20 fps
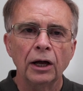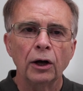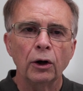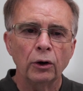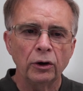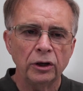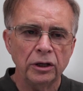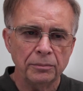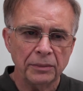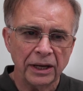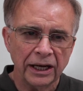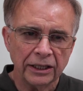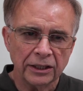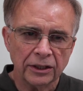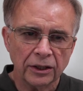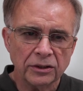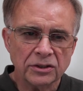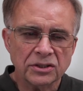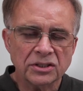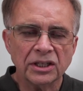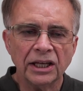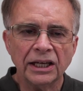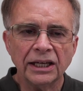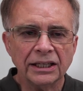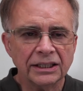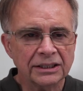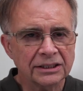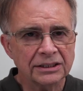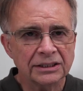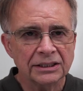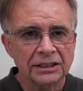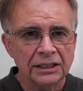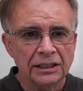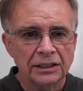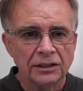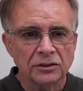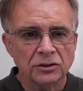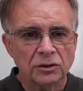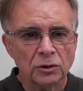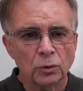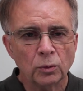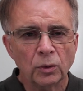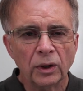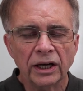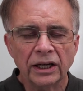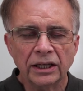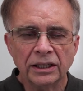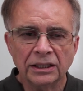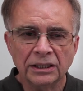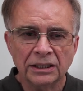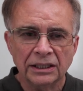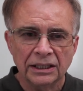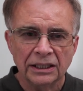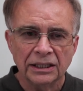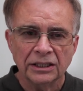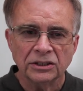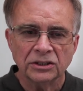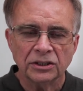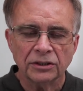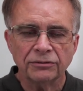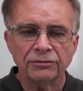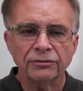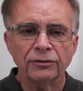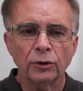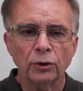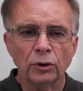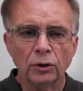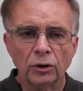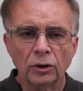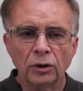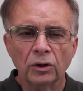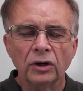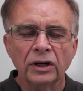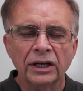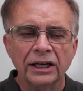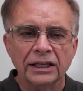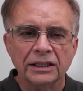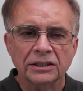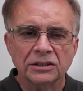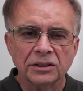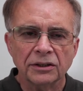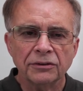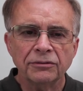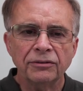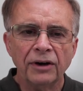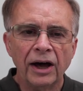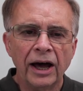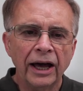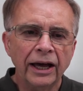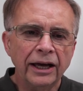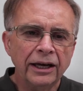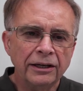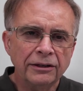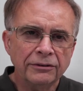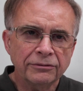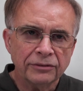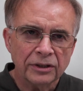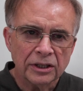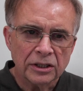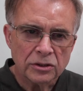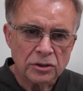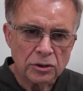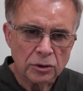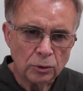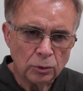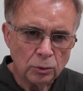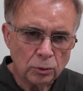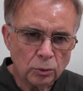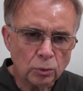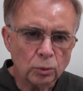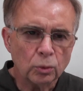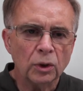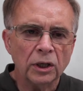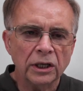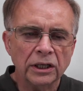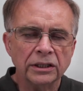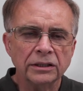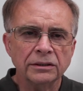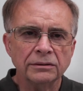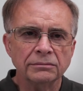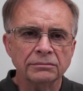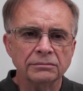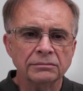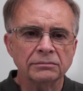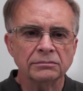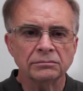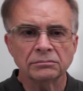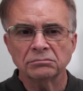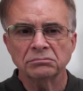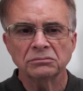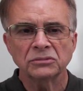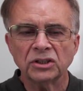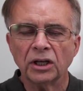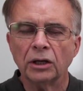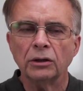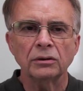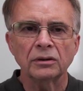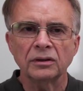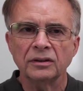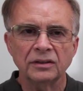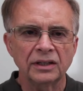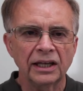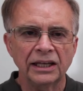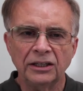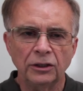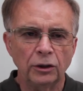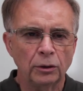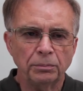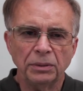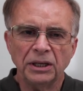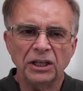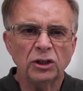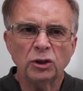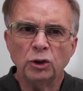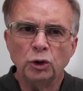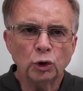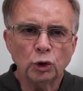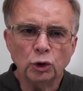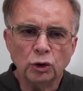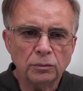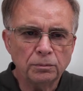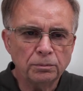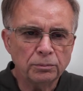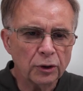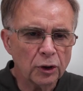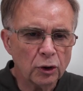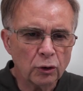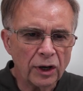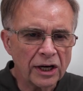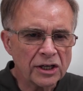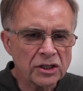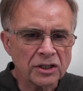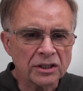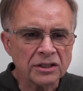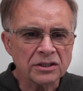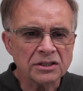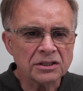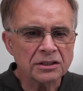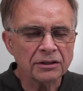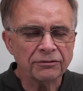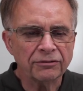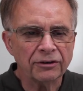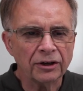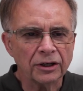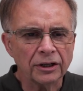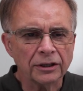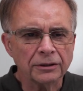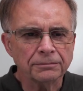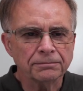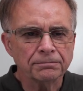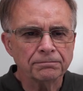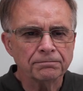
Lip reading: or you might go 6 to 1 to 4 to 5 to 1. So they could be good progressions to follow.